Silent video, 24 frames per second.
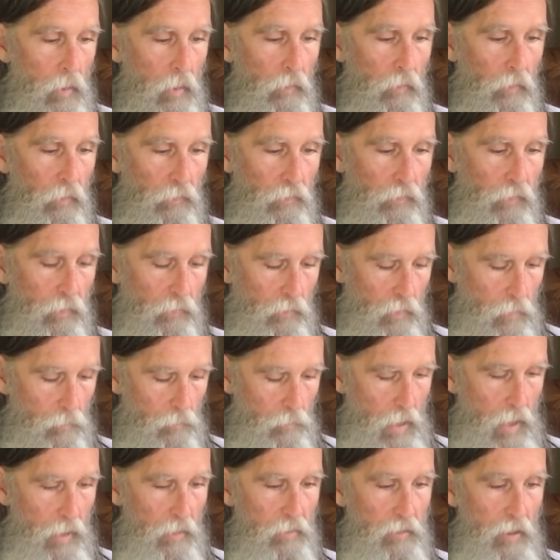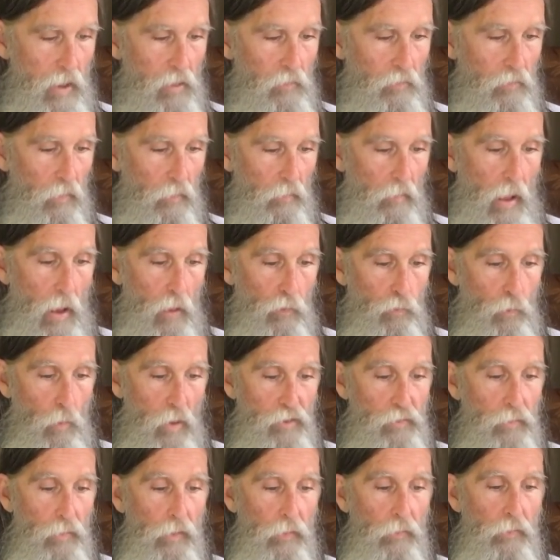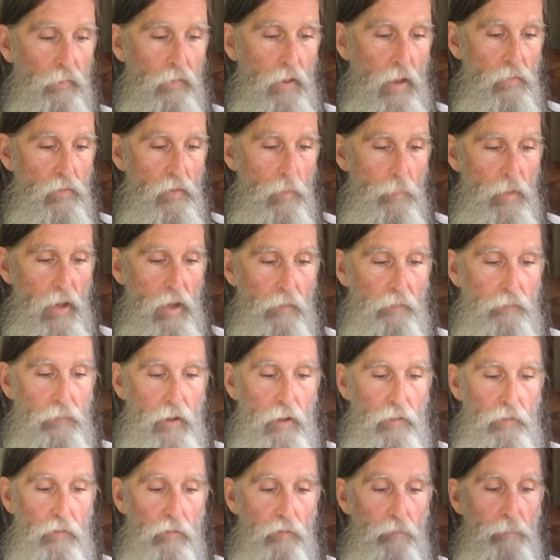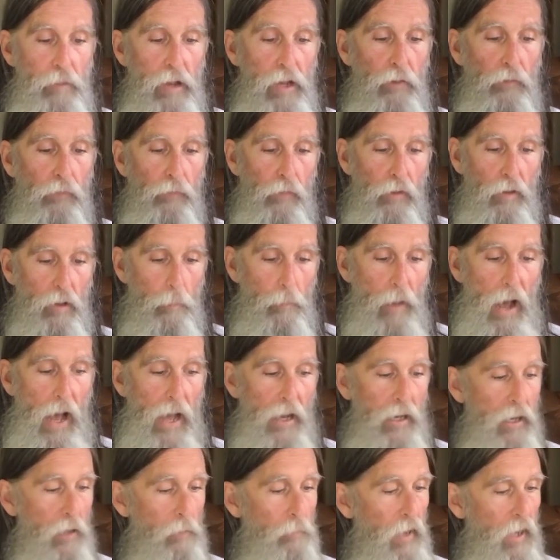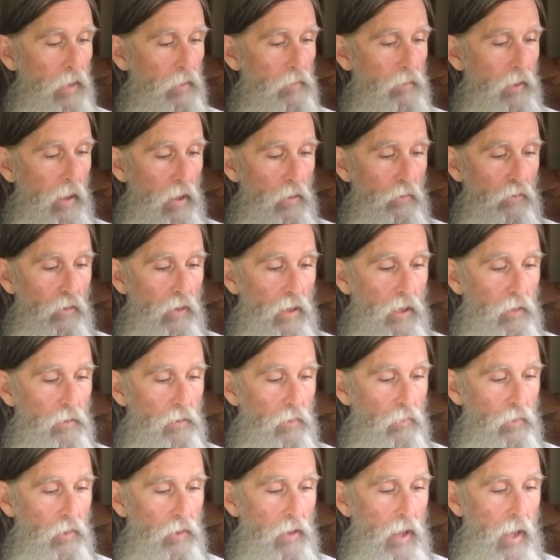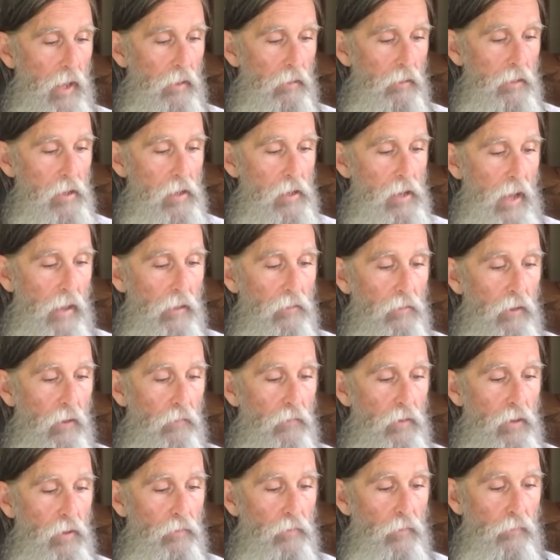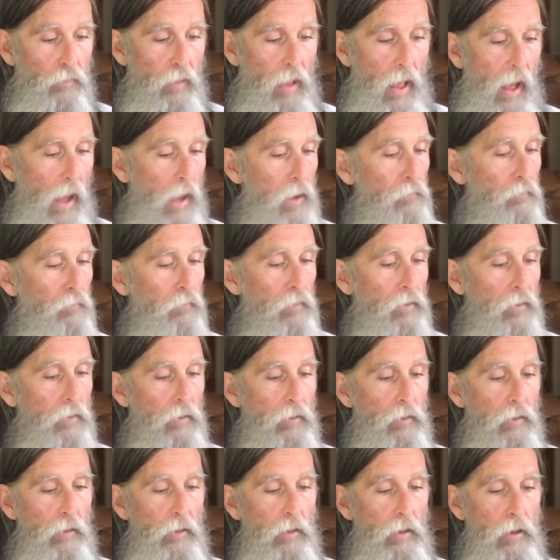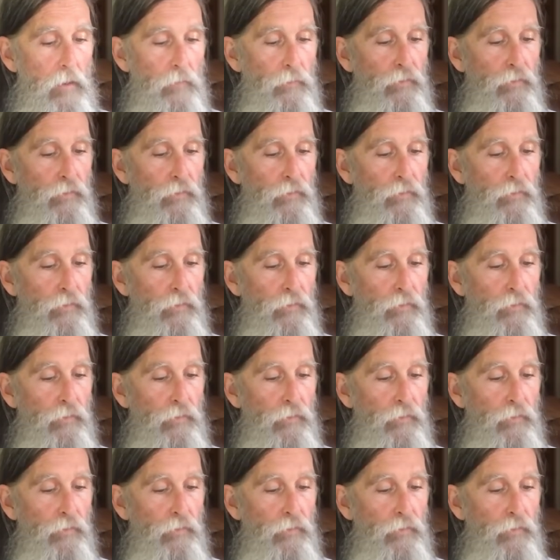Consistent meditation allows one to extend the benefits of peaceful abiding meditation into the daily activities of life. If